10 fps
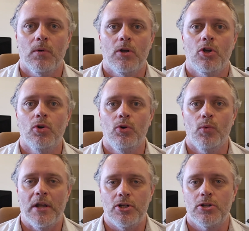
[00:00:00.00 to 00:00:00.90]
good
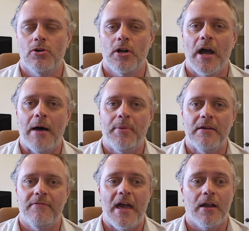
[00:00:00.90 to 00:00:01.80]
registered copy
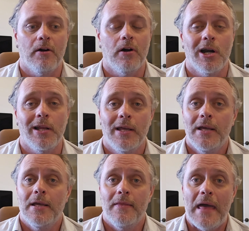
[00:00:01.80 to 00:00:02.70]
of that card,
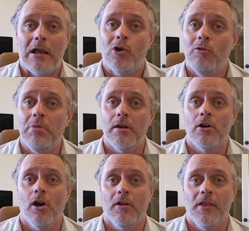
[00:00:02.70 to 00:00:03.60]
that could be a
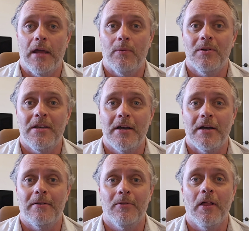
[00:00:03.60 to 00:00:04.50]
card that I would
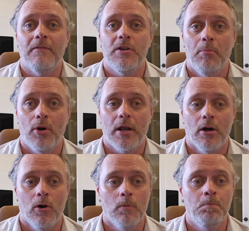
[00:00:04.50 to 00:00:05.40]
love to bring
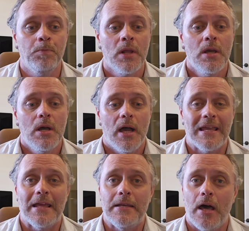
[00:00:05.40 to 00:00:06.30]
home.
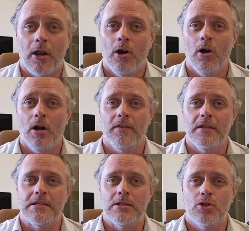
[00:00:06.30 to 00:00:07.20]
Again, not a card
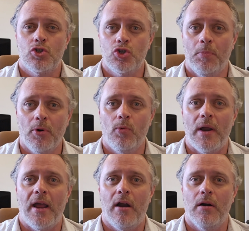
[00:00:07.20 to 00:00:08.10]
that's super
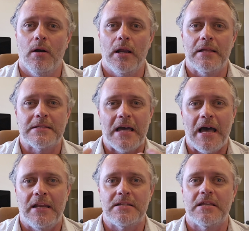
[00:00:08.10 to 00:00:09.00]
rare. It's
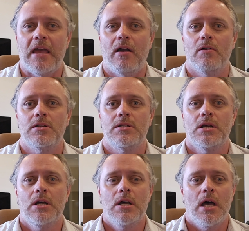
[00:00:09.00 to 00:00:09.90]
kind of scarce.
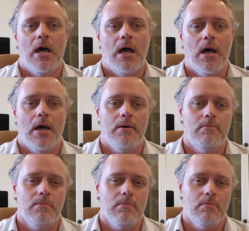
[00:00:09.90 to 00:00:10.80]

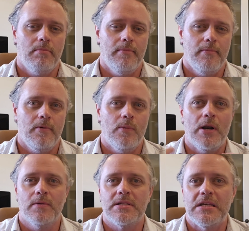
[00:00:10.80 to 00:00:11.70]
We
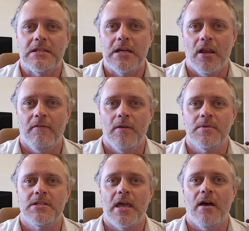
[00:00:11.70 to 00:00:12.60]
don't see a ton of them
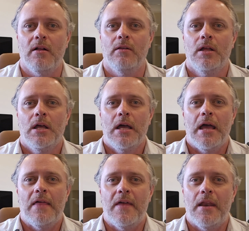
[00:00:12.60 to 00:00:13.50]
sell.
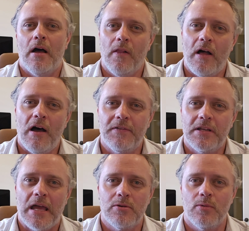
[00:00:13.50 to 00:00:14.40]
And then
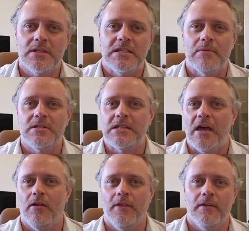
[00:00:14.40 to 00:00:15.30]
oftentimes when we see them
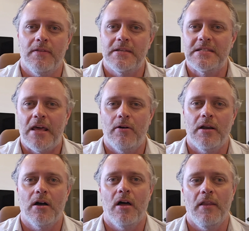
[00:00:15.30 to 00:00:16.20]
sell, the
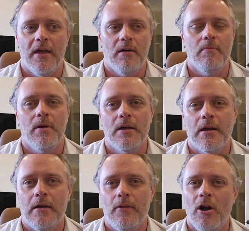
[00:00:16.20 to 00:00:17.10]
centering on them,
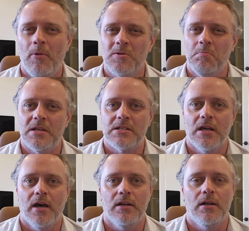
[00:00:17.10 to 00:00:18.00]
they're almost
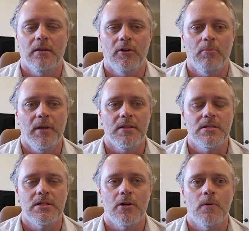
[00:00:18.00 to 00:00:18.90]
miscut a little bit.
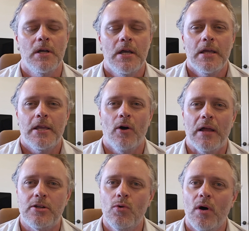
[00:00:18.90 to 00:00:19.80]
So, I
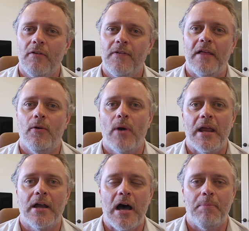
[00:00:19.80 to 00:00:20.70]
do want to find the
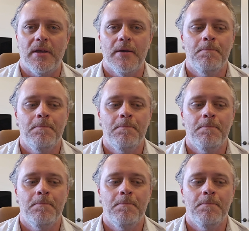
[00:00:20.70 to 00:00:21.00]
right copy.